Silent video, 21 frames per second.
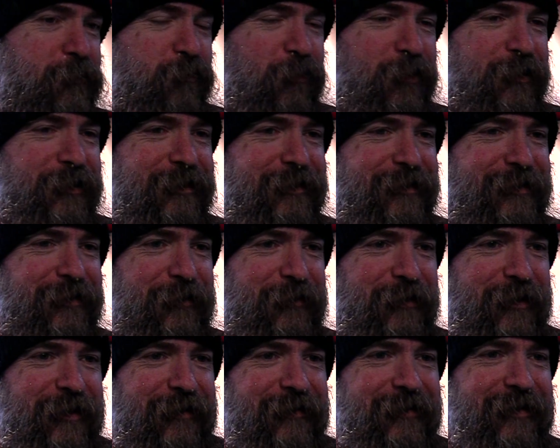prison.
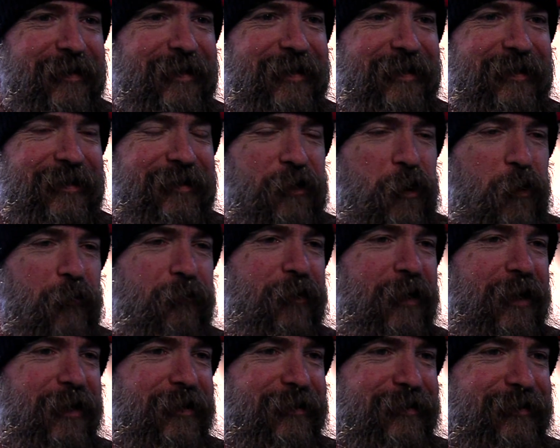So
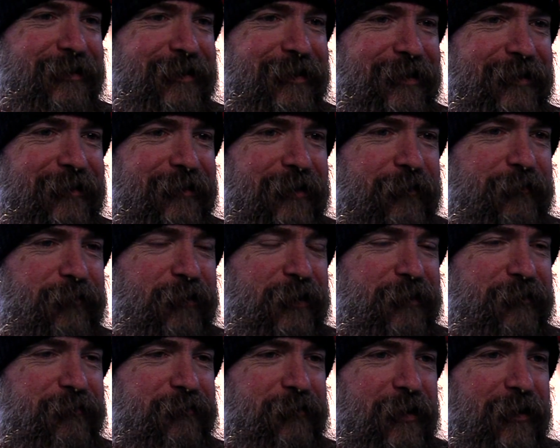hopefully I just I
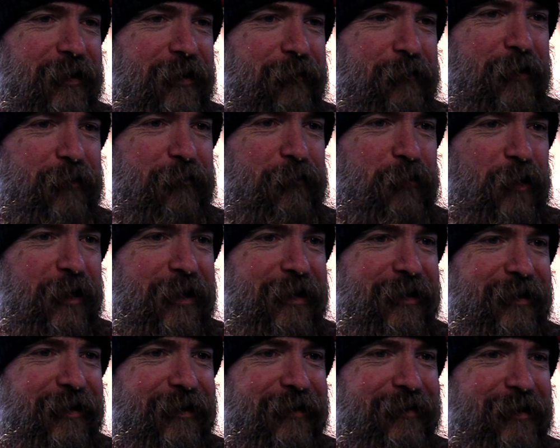figured I better
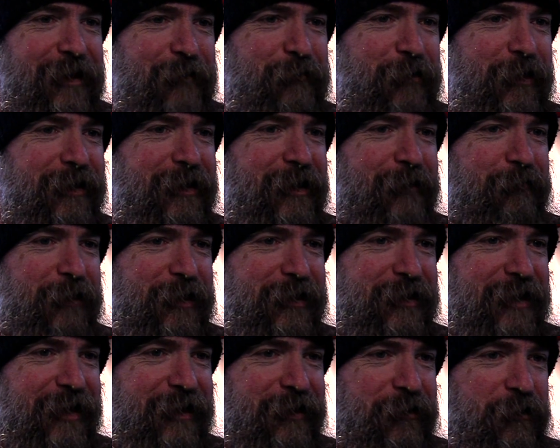play. I better not miss any